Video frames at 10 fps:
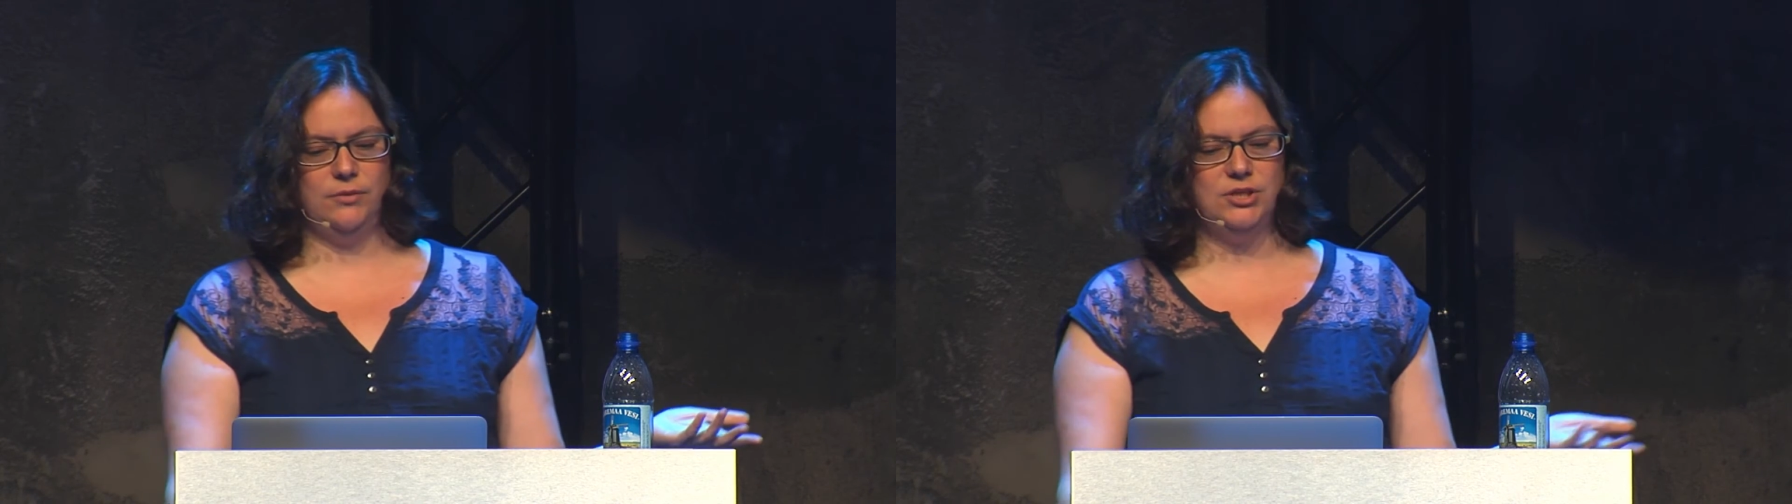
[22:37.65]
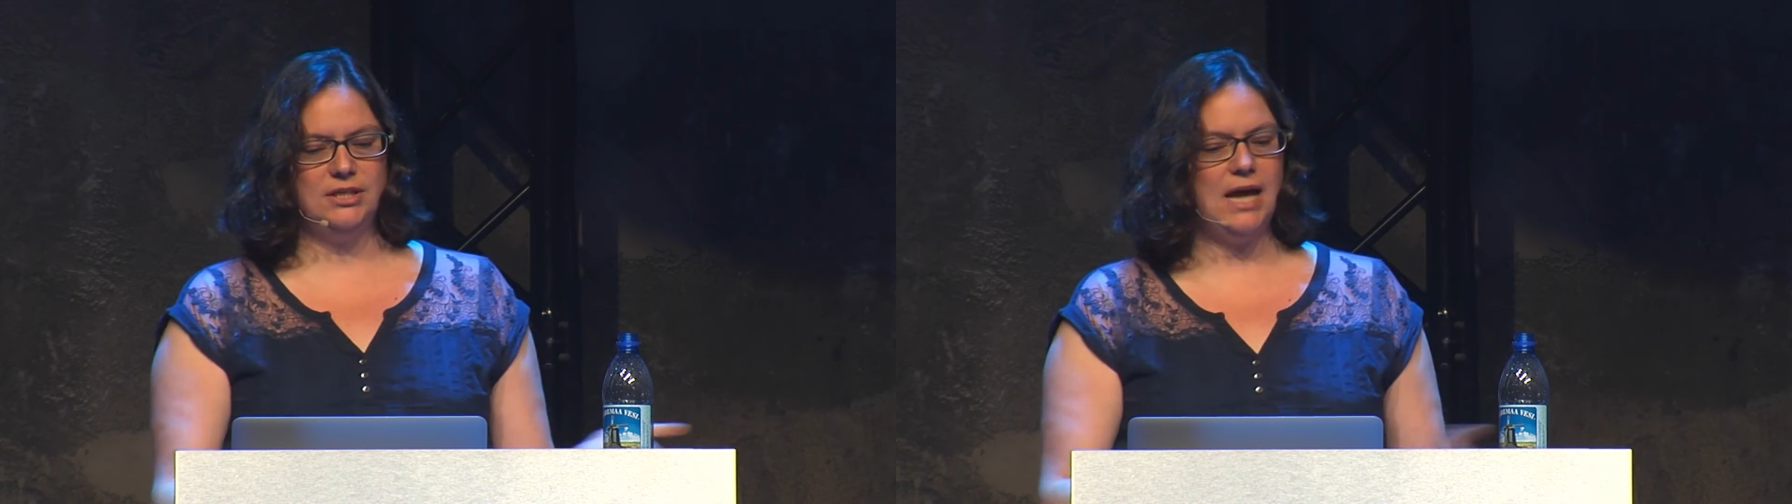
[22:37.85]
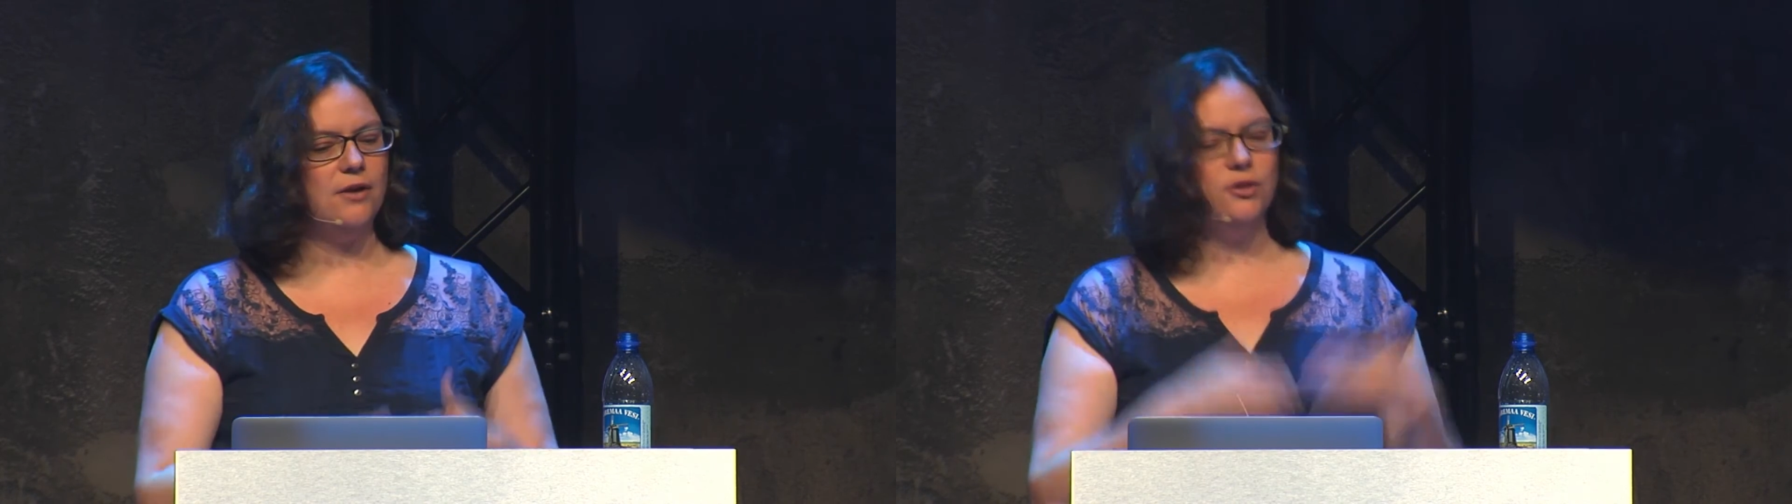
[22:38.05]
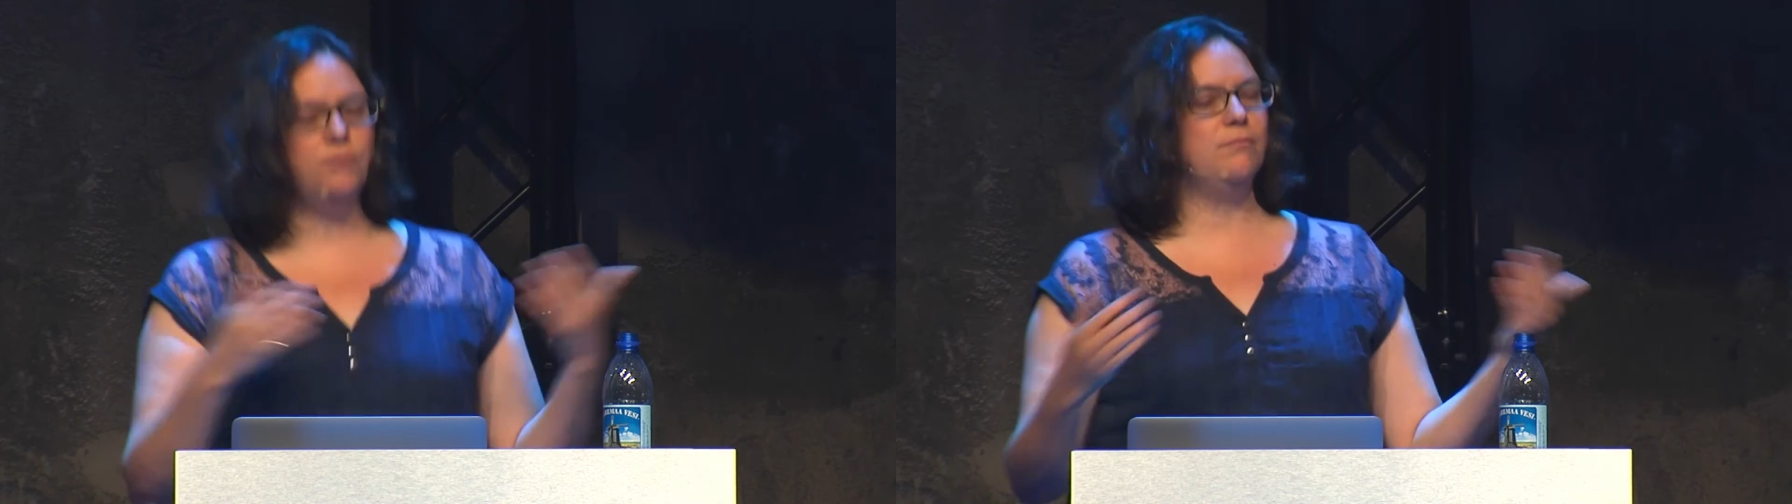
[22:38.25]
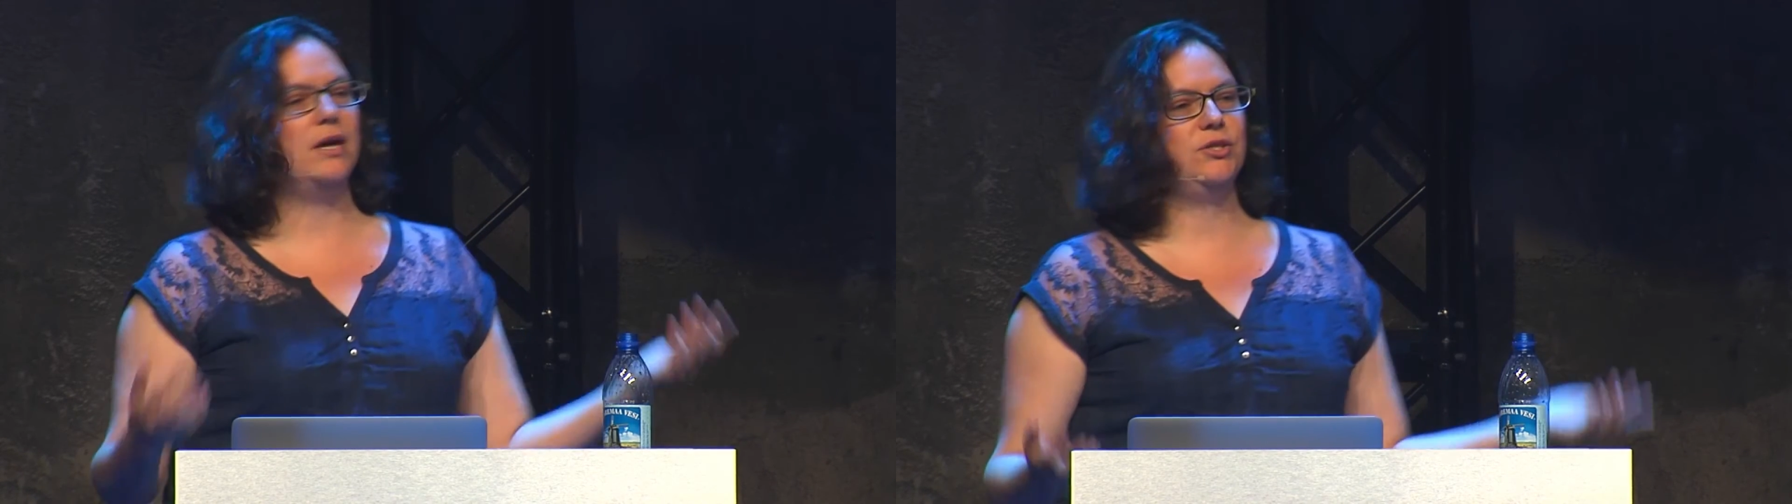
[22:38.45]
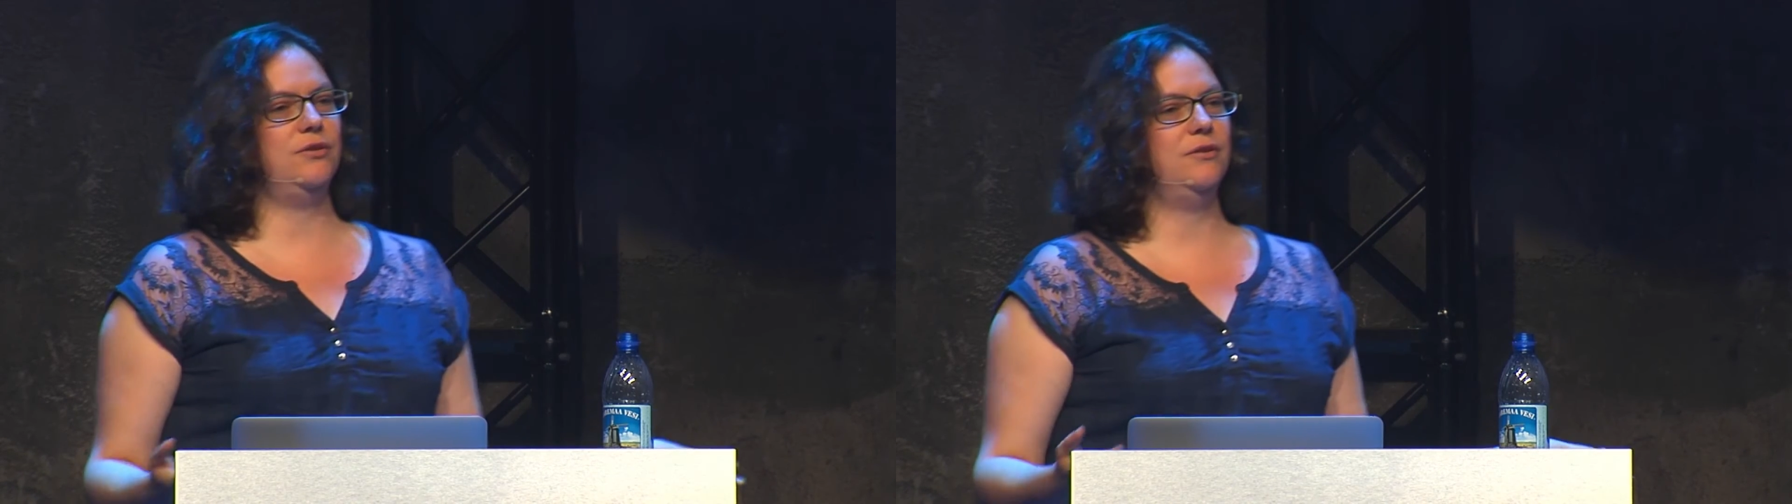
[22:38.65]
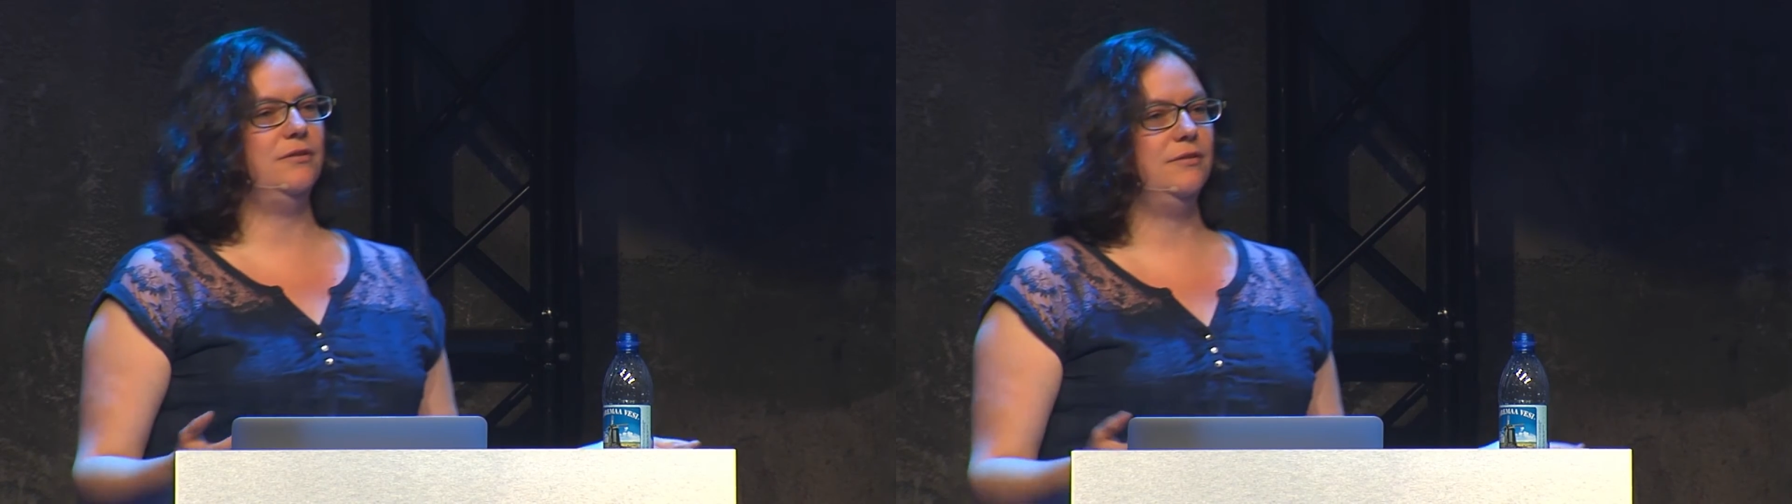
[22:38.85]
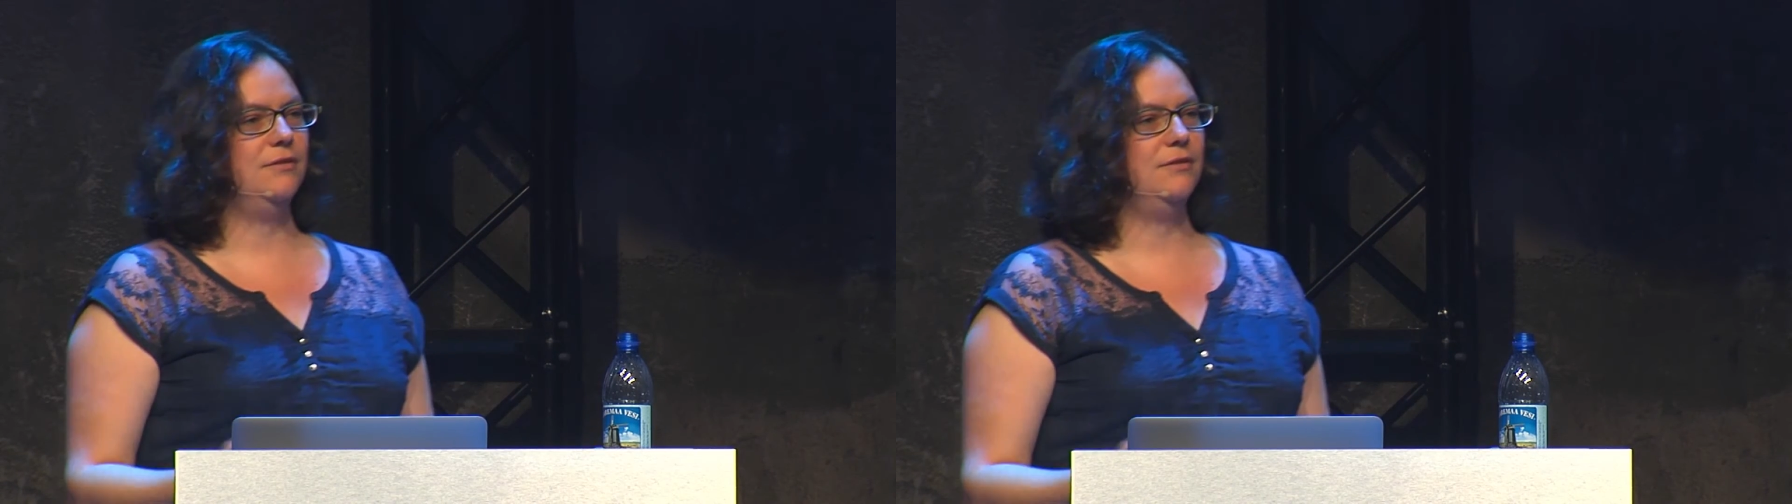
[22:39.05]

which is how do you measure